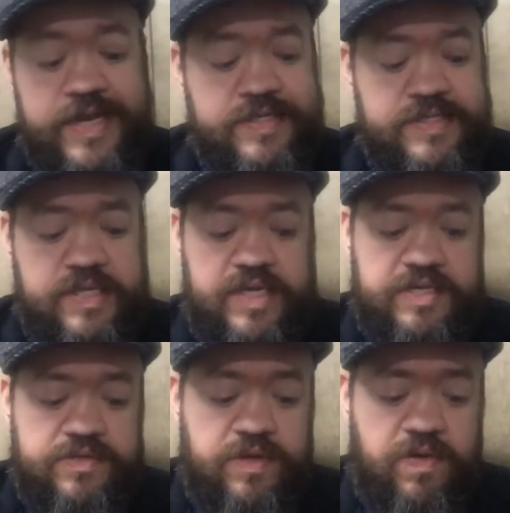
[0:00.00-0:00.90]
and it's
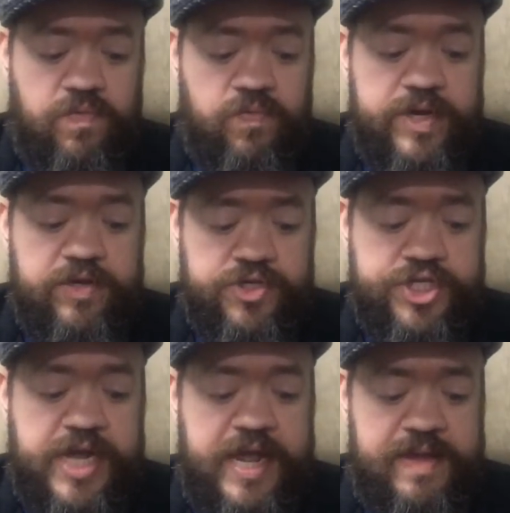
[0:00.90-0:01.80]
a real
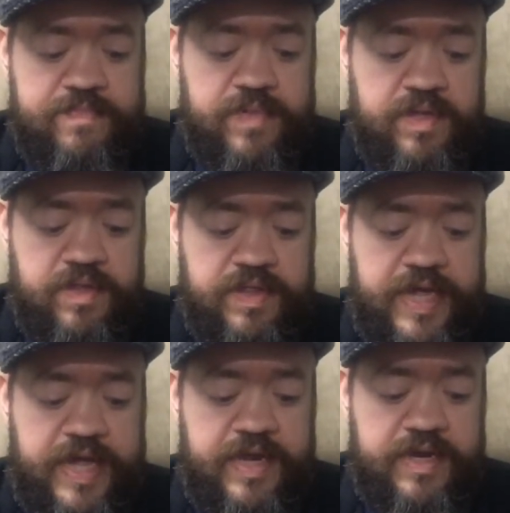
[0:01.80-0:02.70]
shame
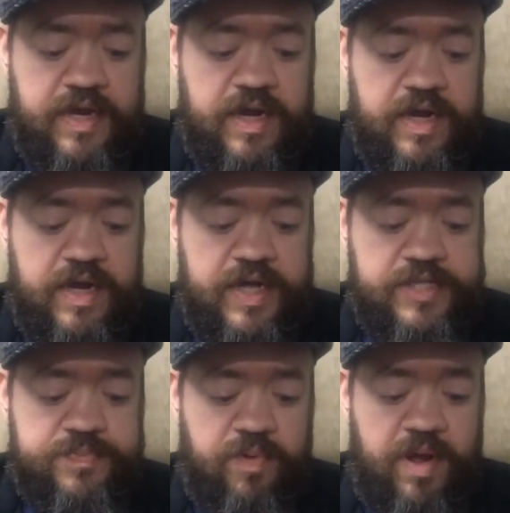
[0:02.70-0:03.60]
that
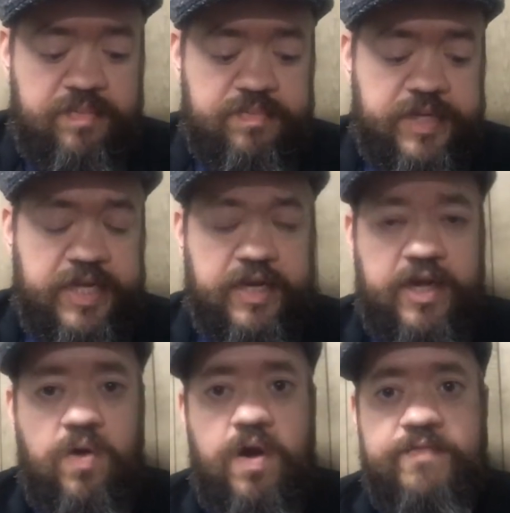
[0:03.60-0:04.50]
it's probably going to
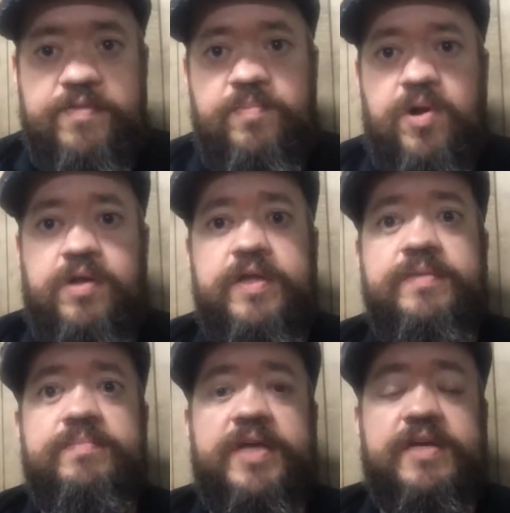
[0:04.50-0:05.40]
go off the market
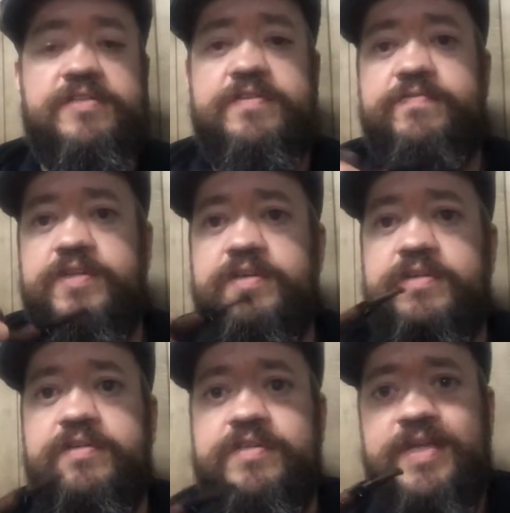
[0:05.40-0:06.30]
because of
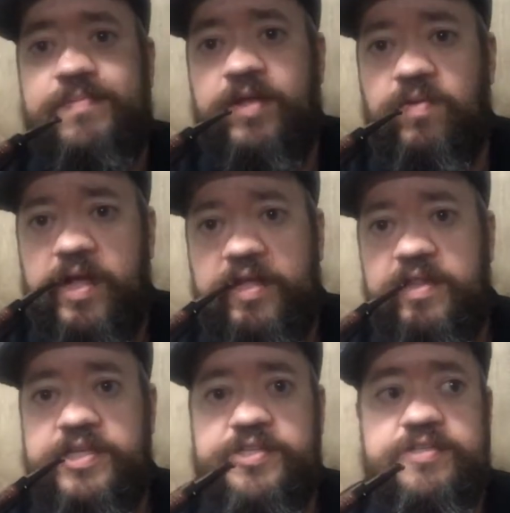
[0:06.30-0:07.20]
the deeming
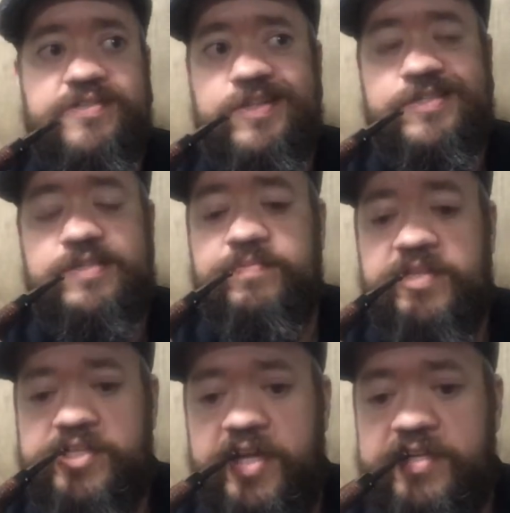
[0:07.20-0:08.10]
regulations unless something
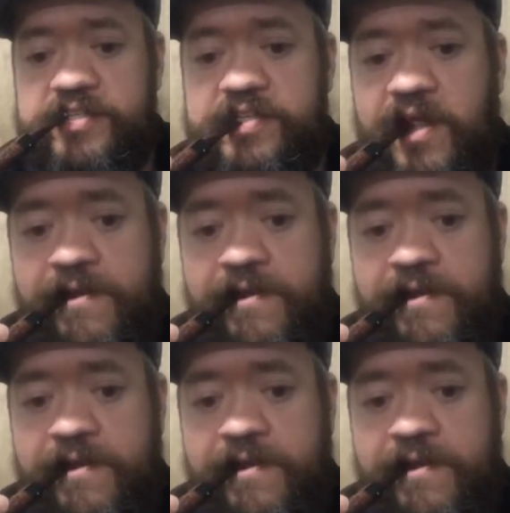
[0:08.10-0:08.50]
changes.